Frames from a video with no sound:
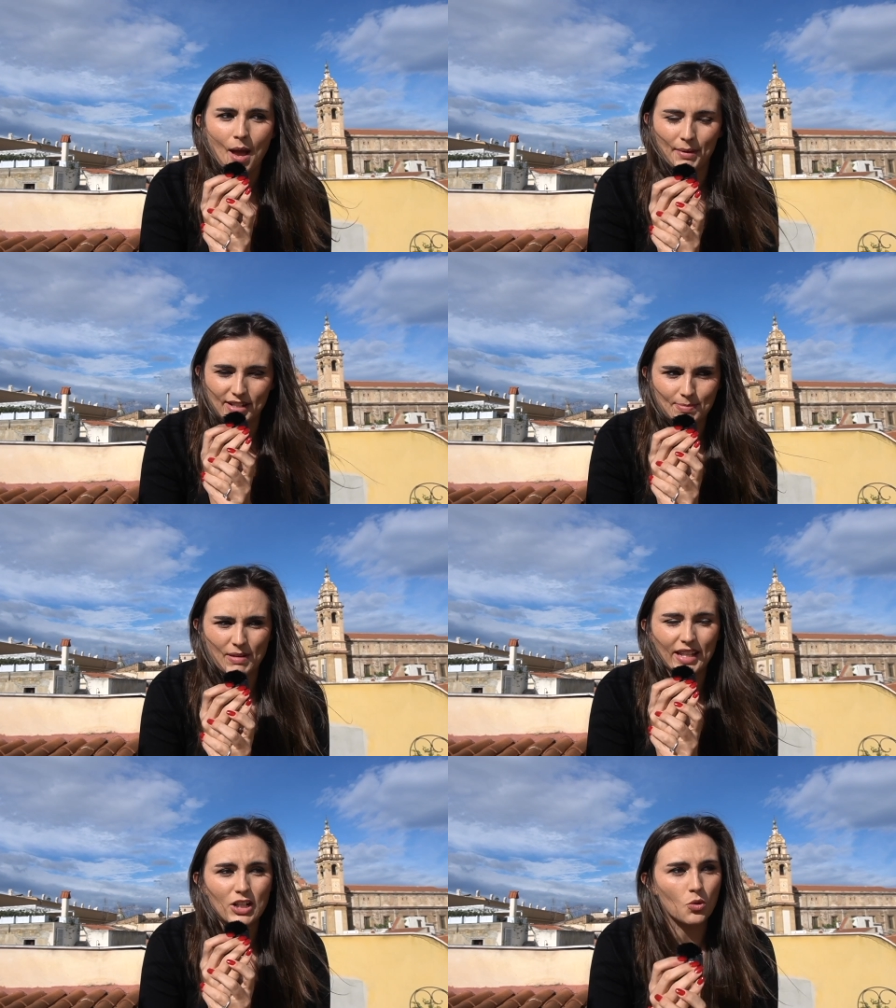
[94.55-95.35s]
But it
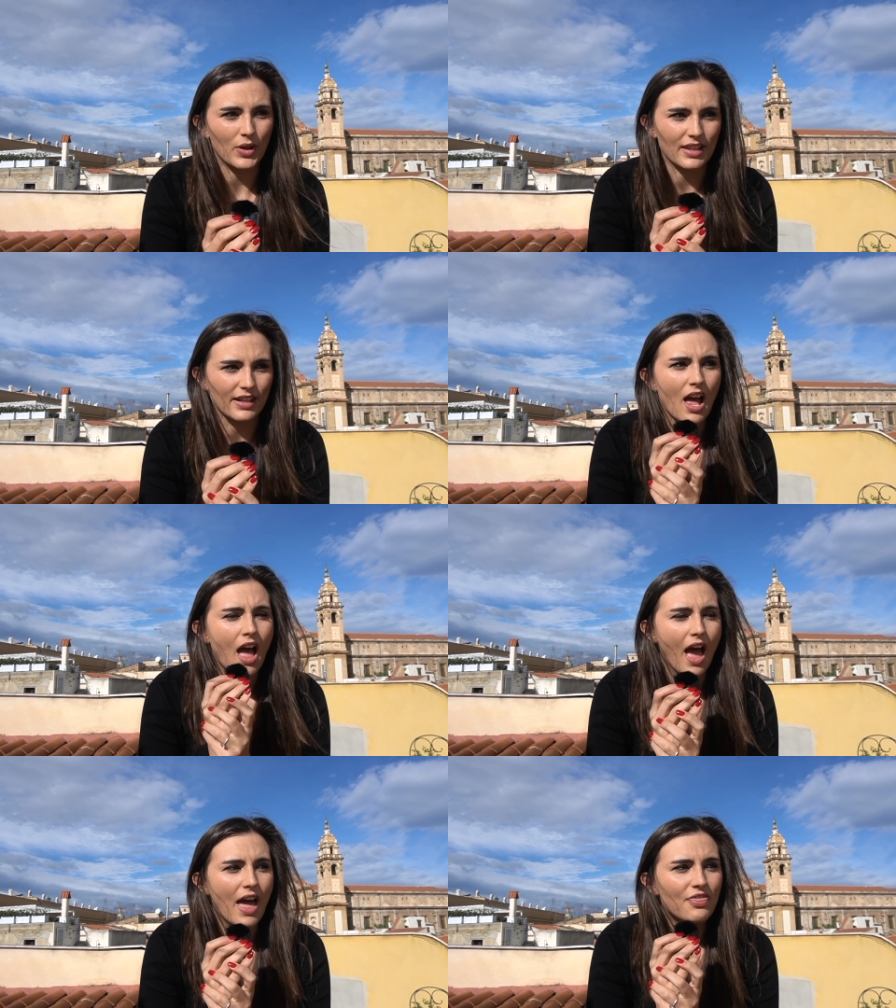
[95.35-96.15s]
smelled like a toilet.
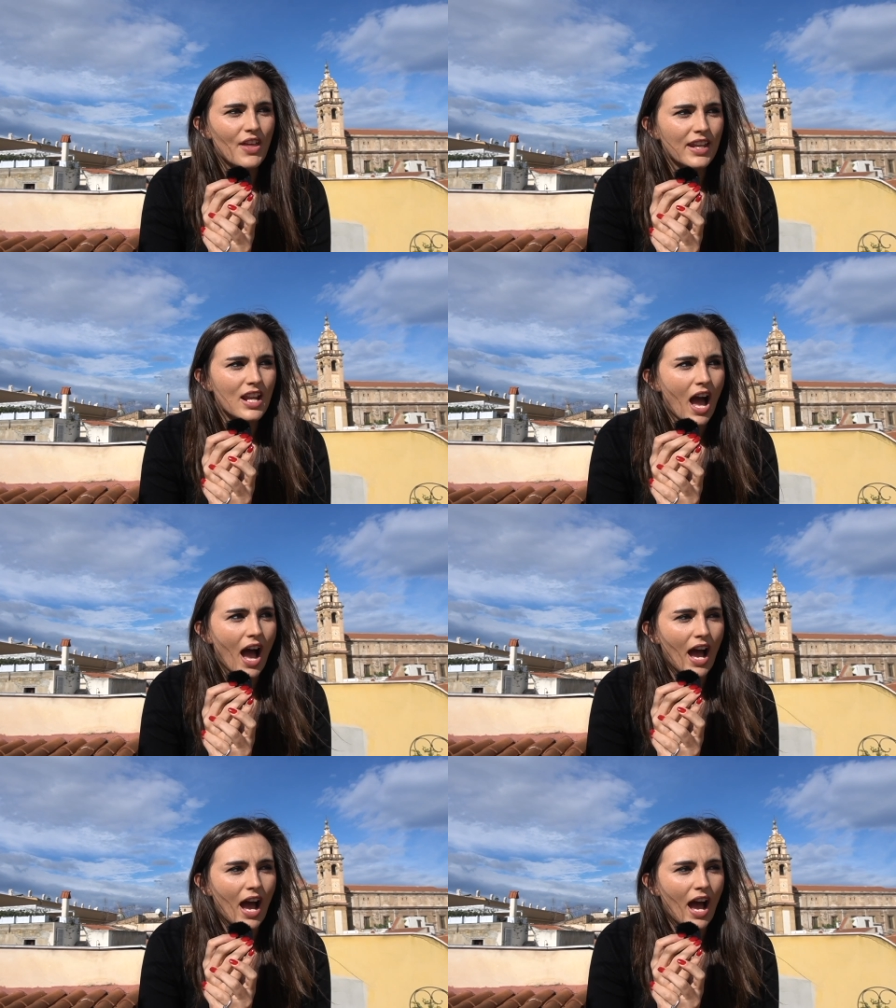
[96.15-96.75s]
And then